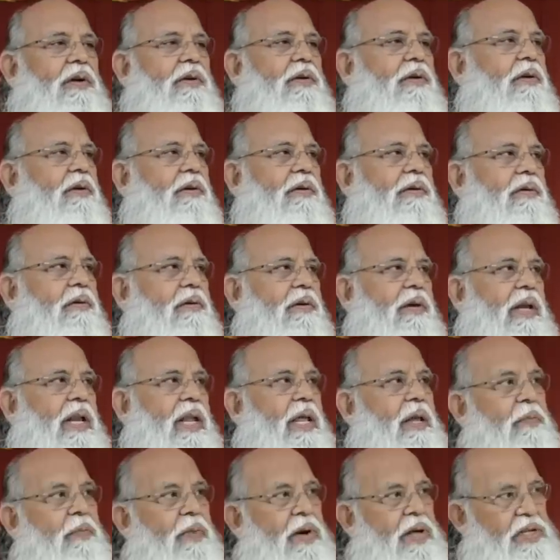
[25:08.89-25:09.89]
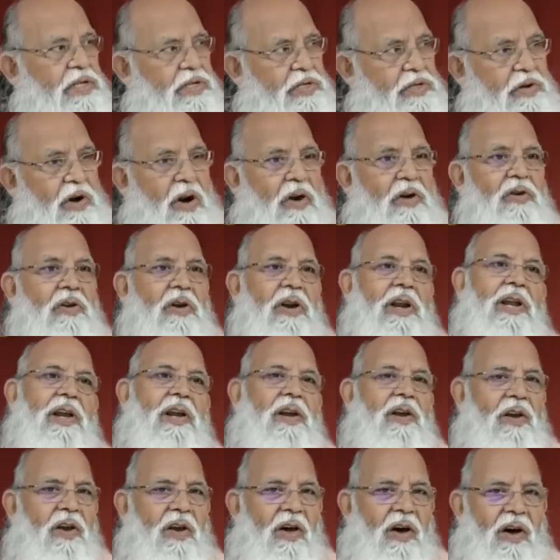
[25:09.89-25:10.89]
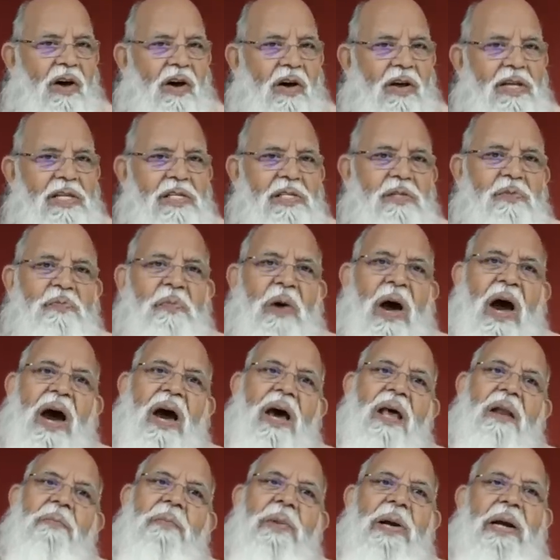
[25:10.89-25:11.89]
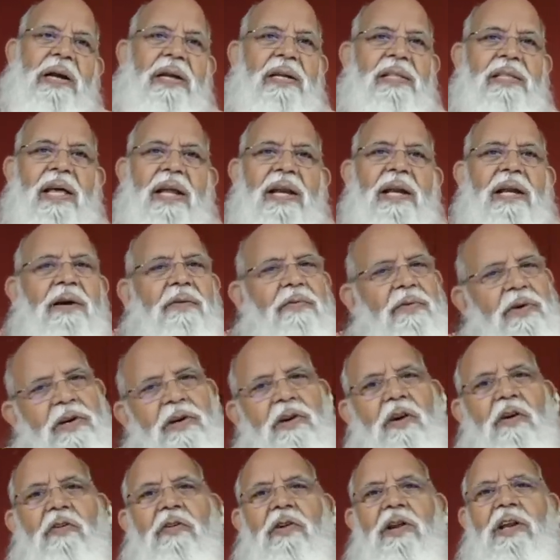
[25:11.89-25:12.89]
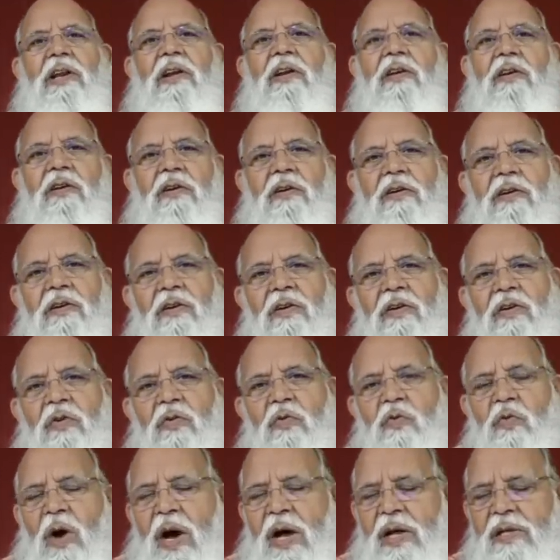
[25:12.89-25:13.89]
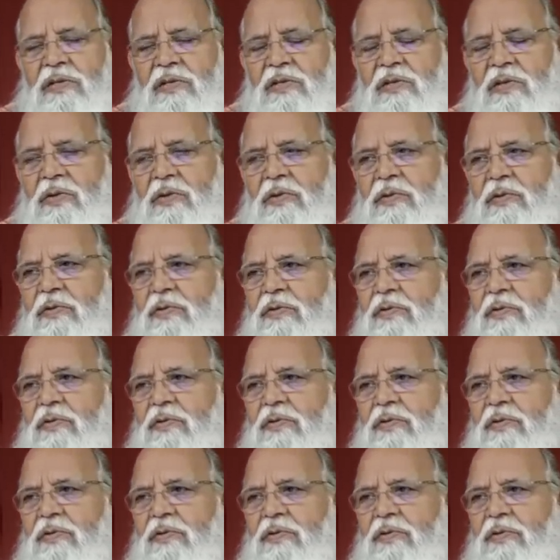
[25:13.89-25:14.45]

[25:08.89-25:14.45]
neighbor's daughter in law is far better than our daughter in law. Who asked you?